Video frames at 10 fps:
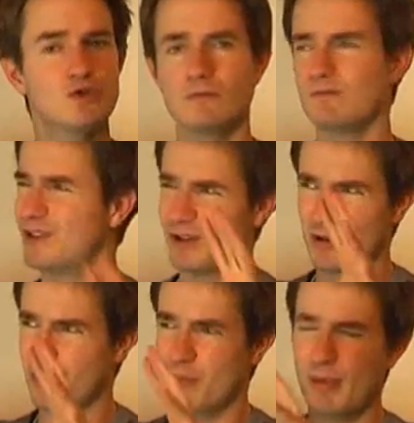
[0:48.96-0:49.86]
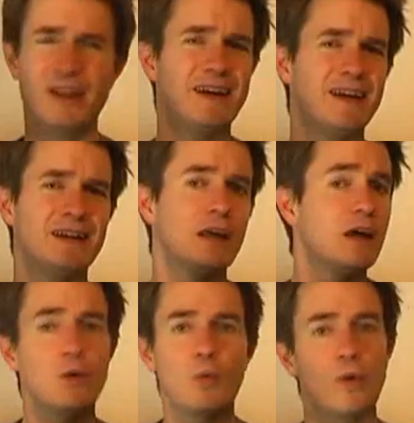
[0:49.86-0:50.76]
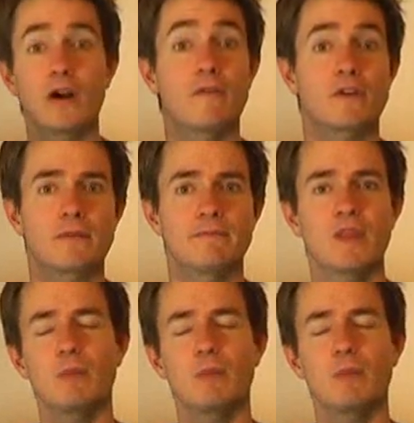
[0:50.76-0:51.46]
the plane, wherever.